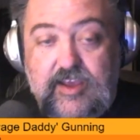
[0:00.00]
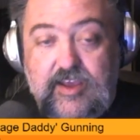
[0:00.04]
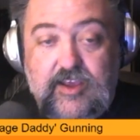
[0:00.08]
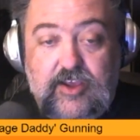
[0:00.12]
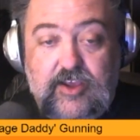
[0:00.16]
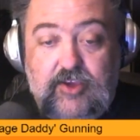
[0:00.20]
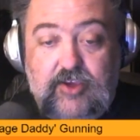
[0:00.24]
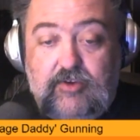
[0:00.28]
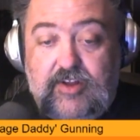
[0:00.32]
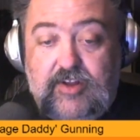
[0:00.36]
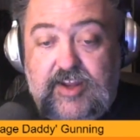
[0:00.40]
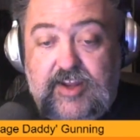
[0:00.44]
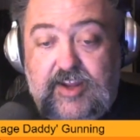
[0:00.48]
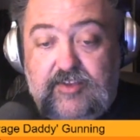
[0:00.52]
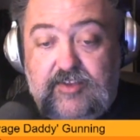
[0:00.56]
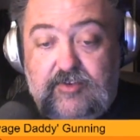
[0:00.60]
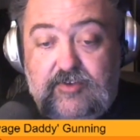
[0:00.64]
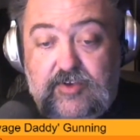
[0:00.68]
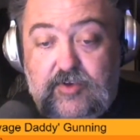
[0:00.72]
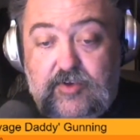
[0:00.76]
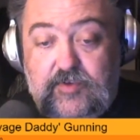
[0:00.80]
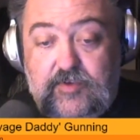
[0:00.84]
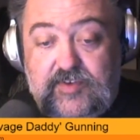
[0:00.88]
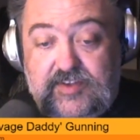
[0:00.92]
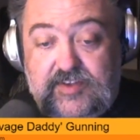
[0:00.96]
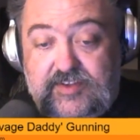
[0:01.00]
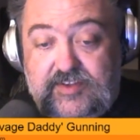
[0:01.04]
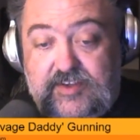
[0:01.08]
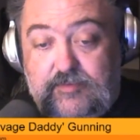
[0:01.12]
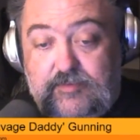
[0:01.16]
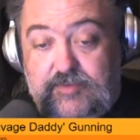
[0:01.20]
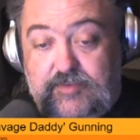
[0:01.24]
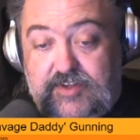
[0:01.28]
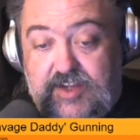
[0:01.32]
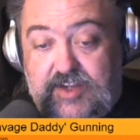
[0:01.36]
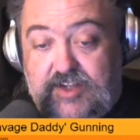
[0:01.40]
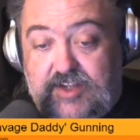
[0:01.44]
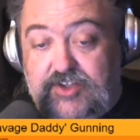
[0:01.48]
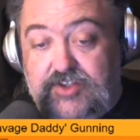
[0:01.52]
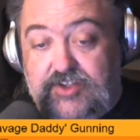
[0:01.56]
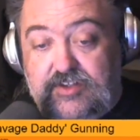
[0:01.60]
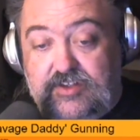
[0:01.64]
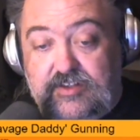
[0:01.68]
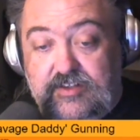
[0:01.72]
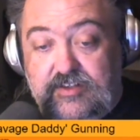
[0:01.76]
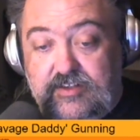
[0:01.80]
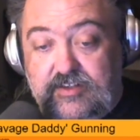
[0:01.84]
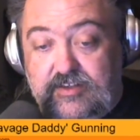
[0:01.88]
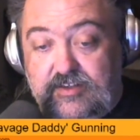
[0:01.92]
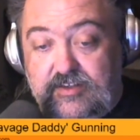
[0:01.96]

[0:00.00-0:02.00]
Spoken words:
You can either use intimidation